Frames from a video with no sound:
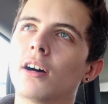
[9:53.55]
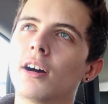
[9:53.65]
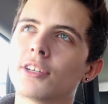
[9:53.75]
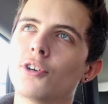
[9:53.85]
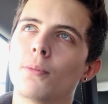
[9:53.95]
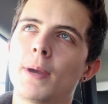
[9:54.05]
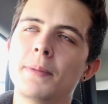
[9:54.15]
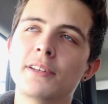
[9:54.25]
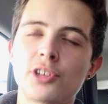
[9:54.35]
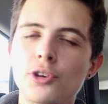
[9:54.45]
I got
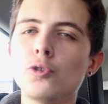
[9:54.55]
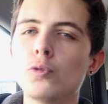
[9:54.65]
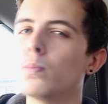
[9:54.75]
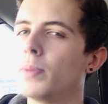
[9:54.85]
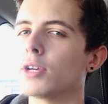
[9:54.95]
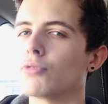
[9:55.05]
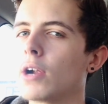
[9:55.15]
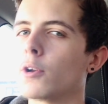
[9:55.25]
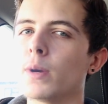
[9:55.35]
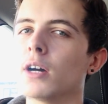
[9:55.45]
maybe 2 big
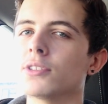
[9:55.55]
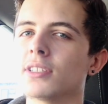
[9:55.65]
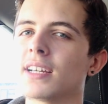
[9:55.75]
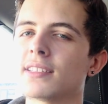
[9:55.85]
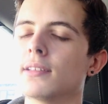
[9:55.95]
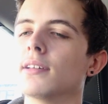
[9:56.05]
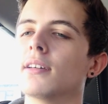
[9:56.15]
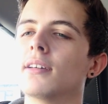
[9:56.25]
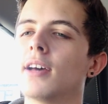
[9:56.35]
roundabouts and that's it.